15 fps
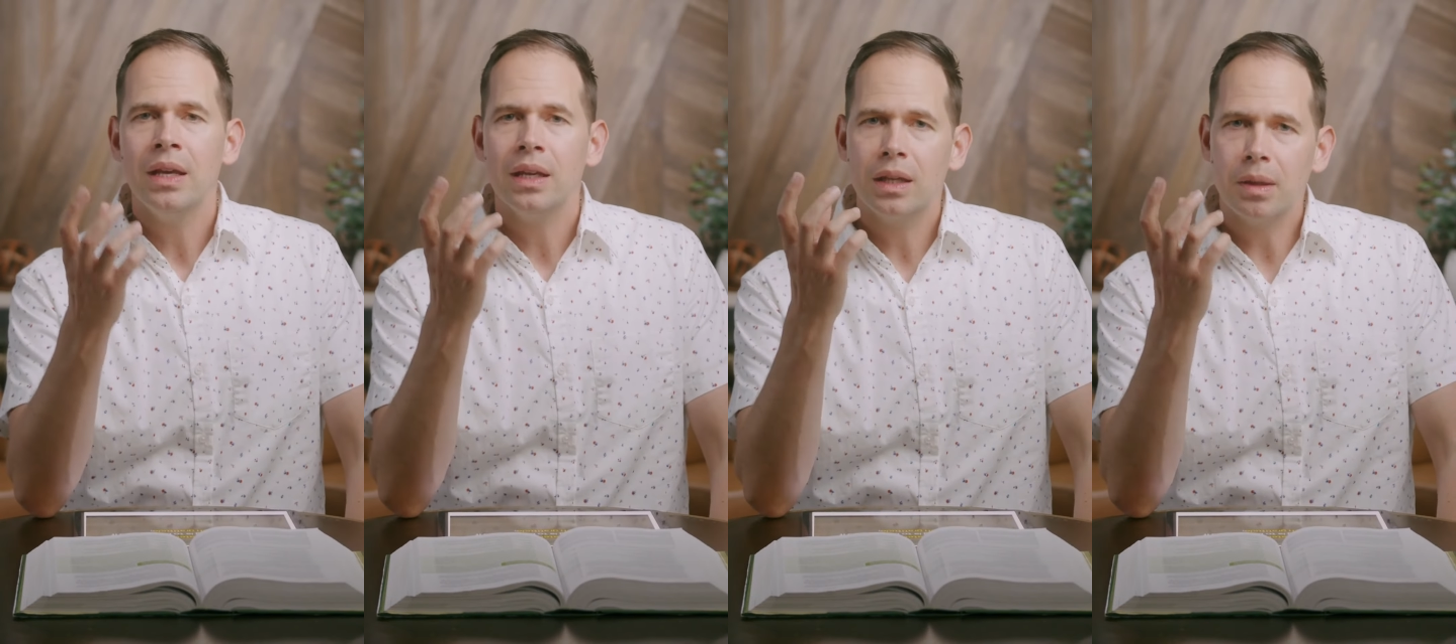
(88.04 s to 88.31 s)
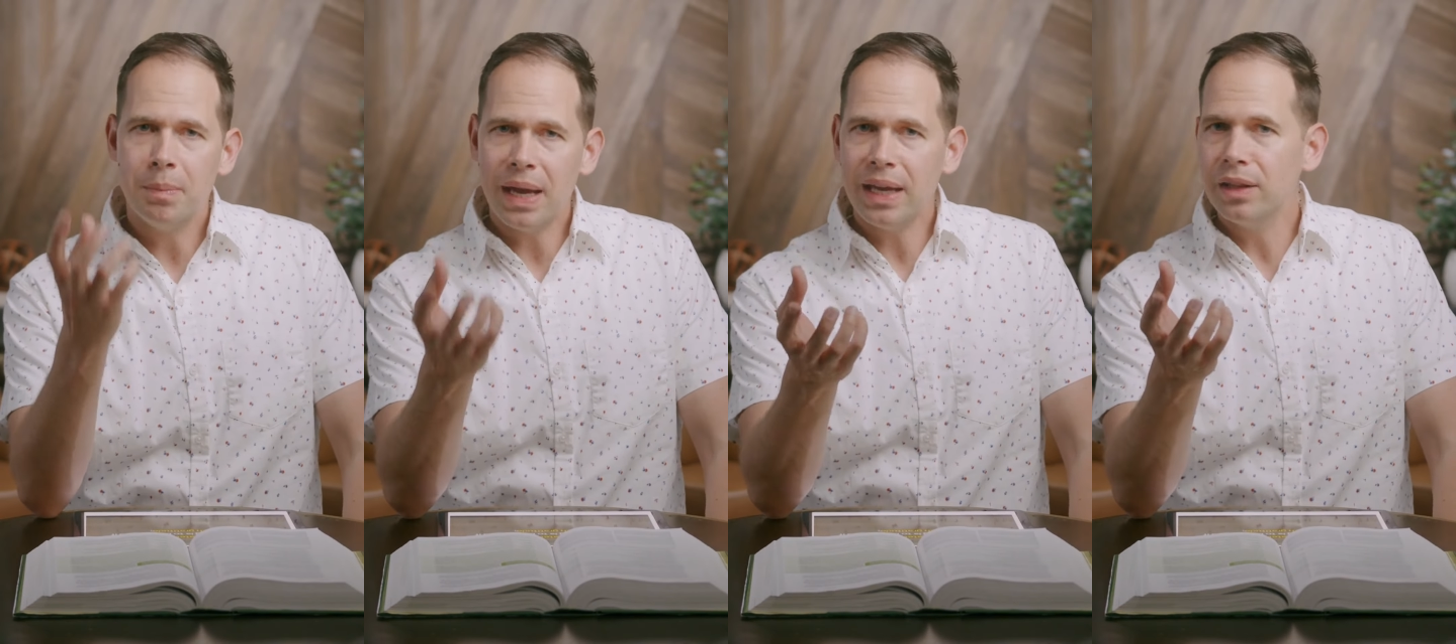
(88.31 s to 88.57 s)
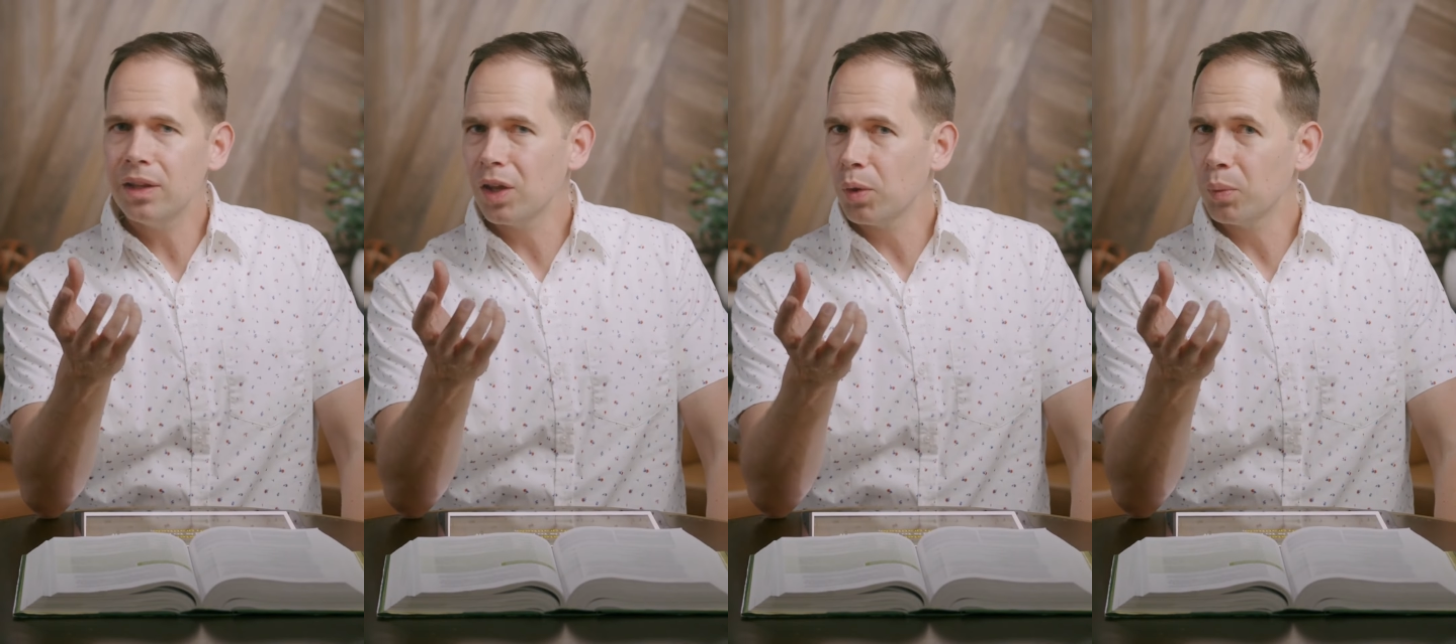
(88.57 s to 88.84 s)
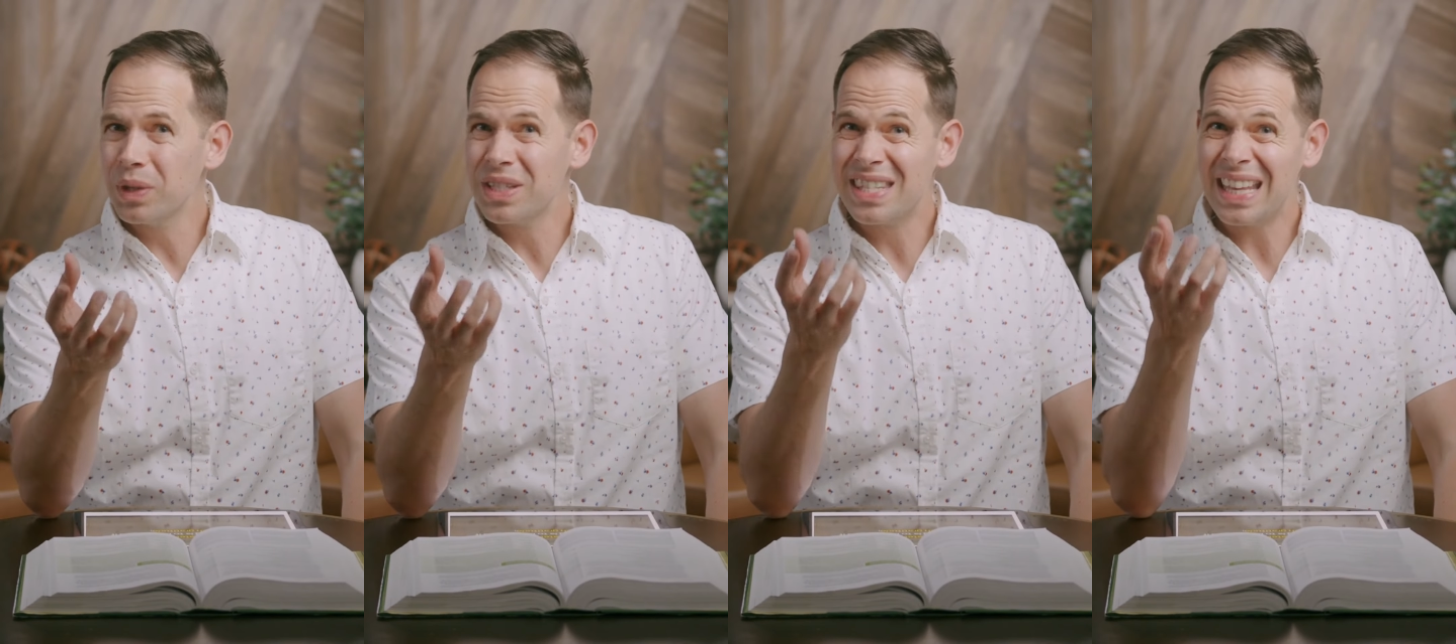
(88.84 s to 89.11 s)
Gamaliel
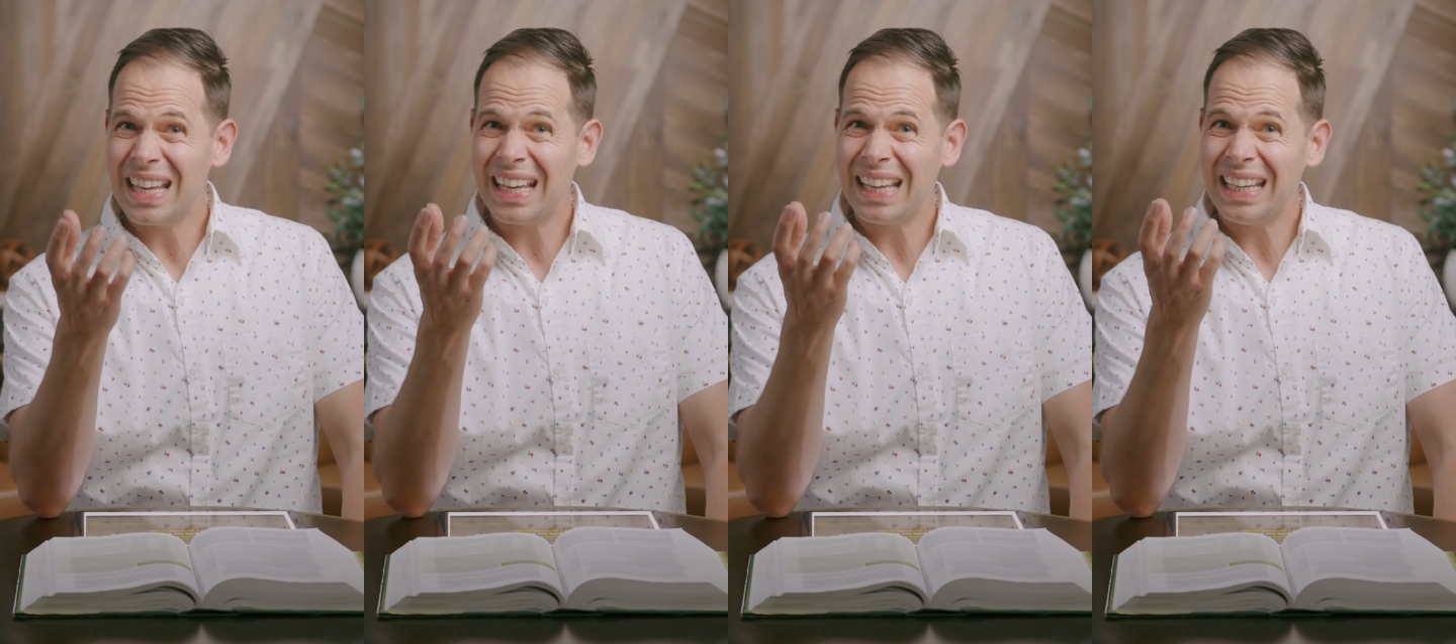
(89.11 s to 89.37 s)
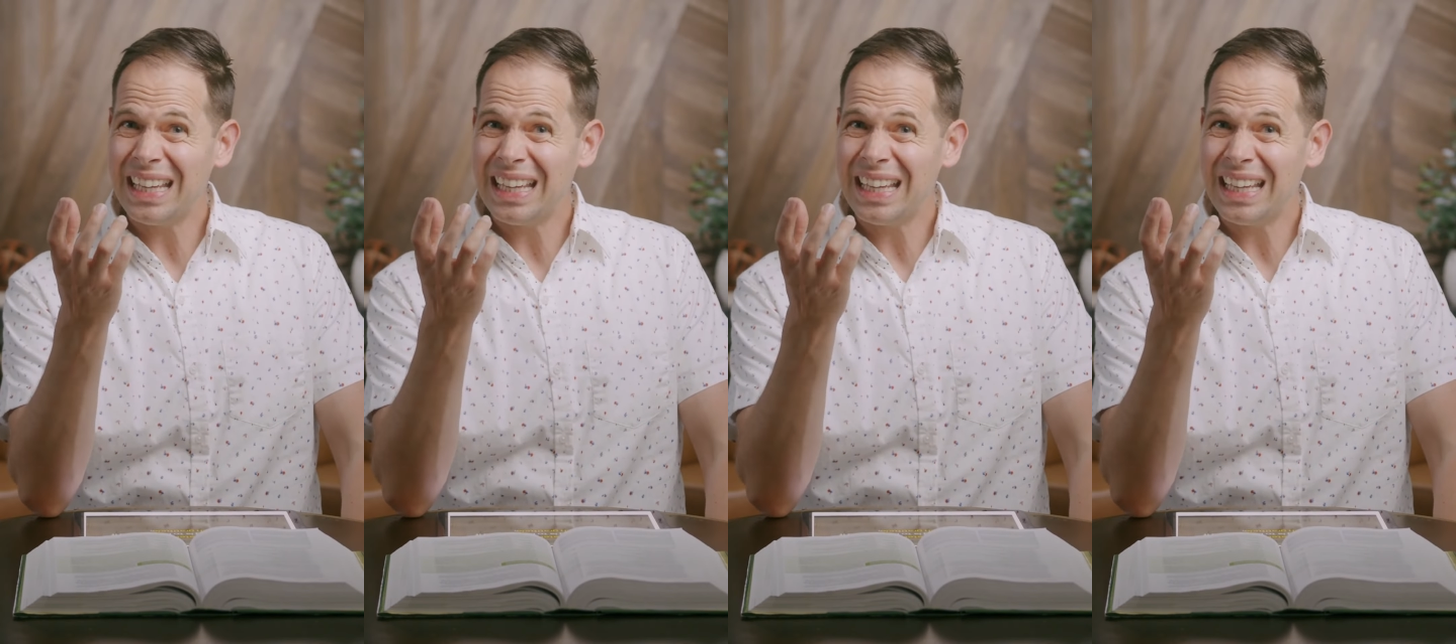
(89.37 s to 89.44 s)
was the